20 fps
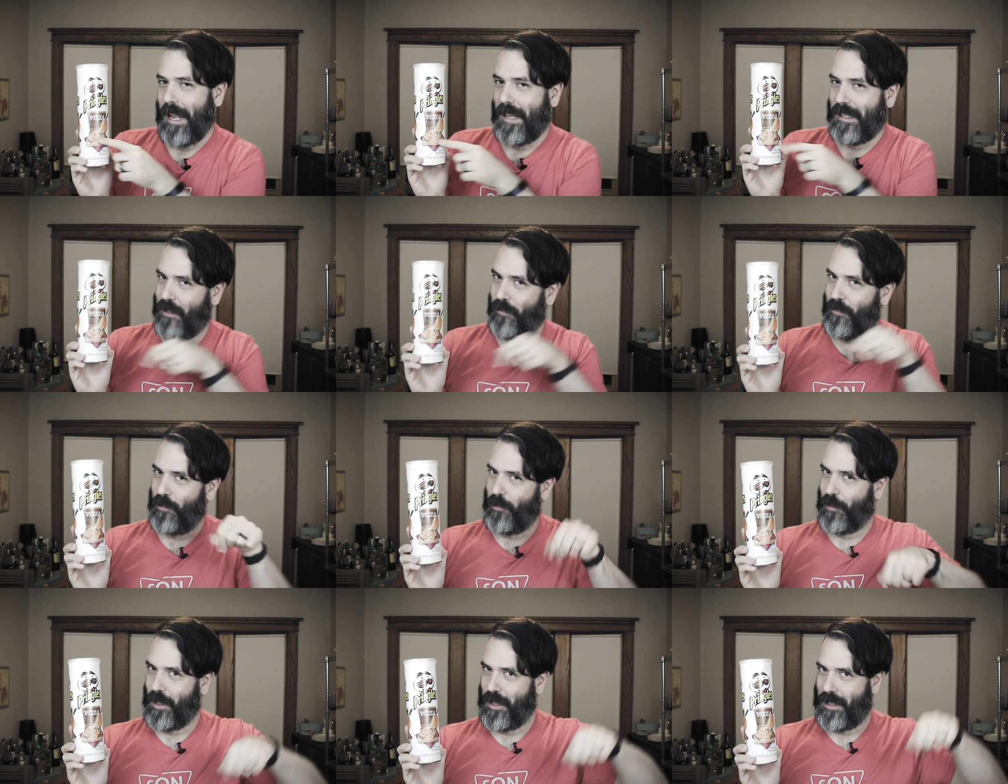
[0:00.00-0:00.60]
as if
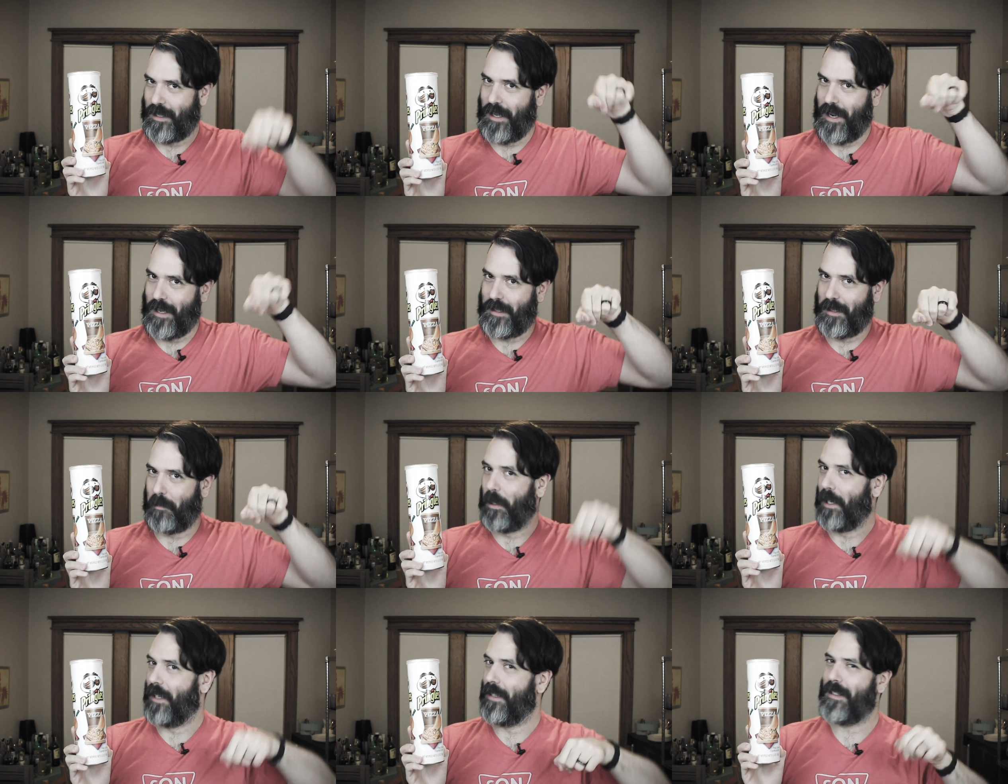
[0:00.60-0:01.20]
it were a slice
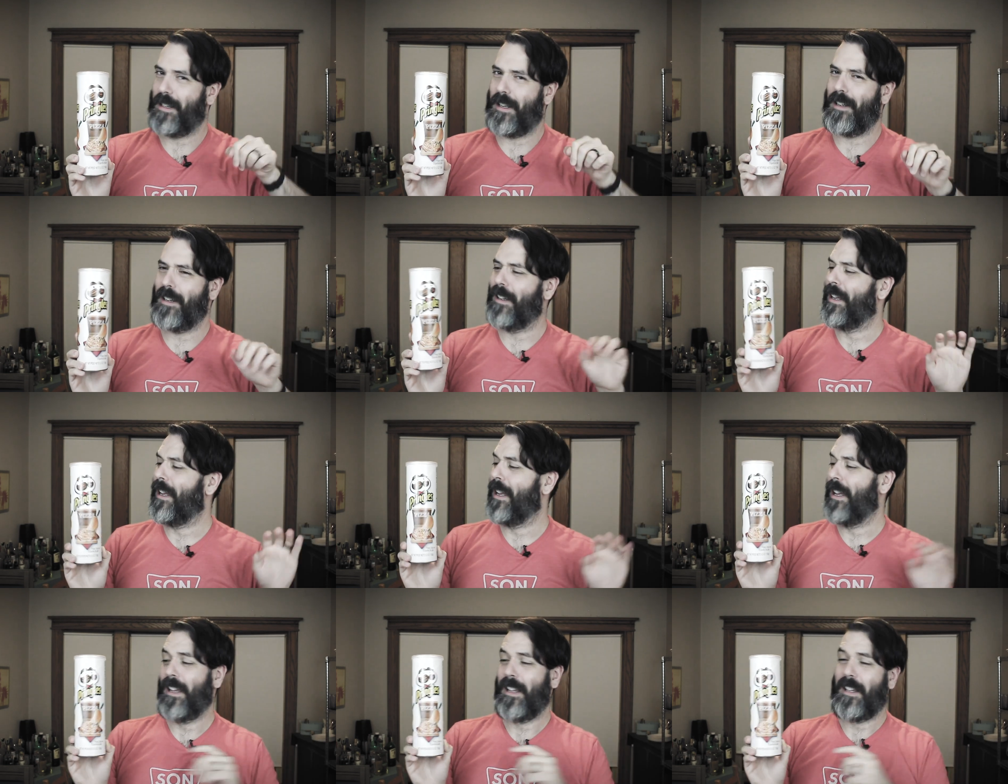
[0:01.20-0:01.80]
of pizza.
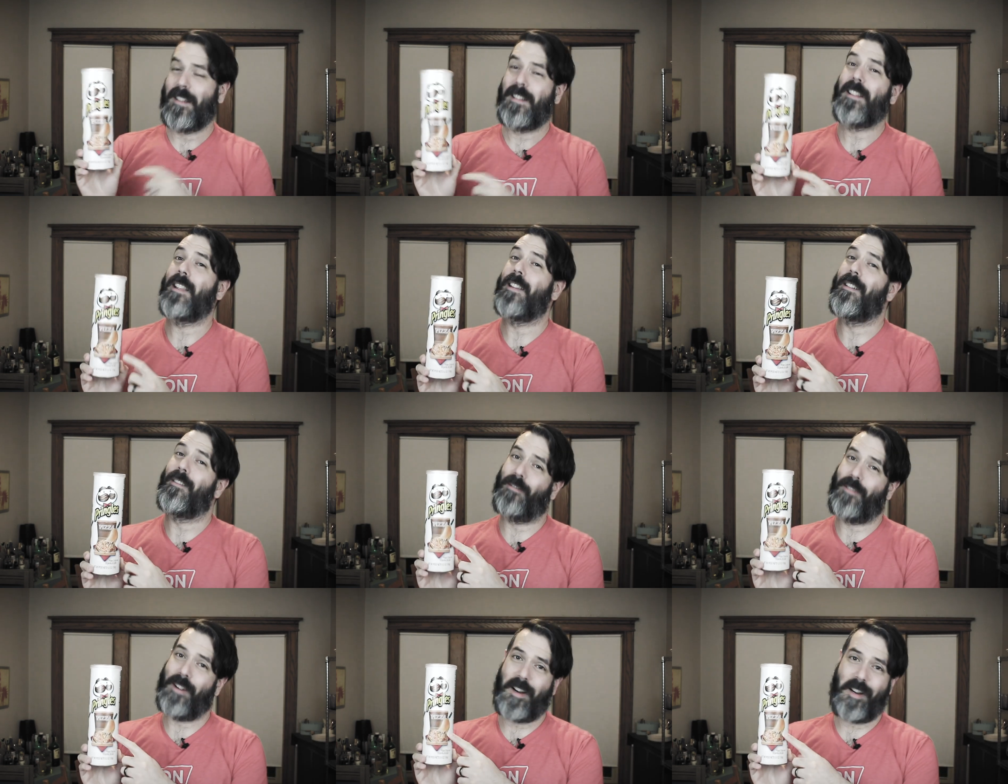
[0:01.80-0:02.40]

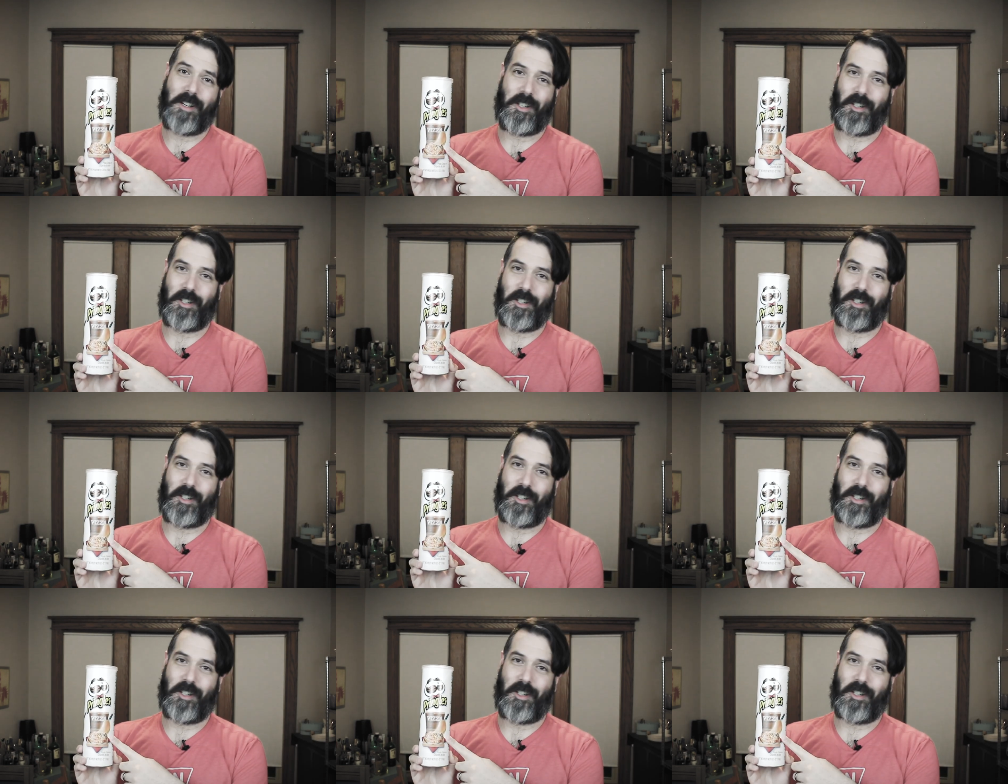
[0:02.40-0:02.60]
Very